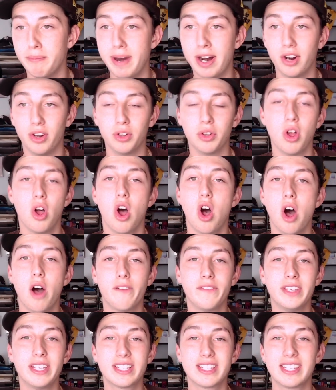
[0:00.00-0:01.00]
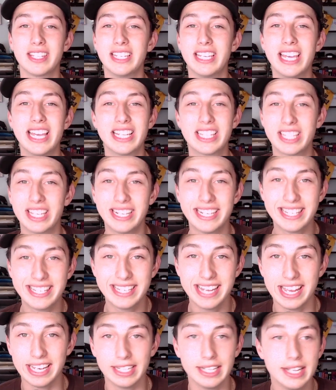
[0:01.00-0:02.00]
Merrill. Obviously, it's going to
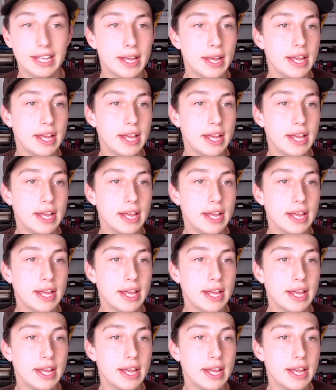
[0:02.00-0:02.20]
sting.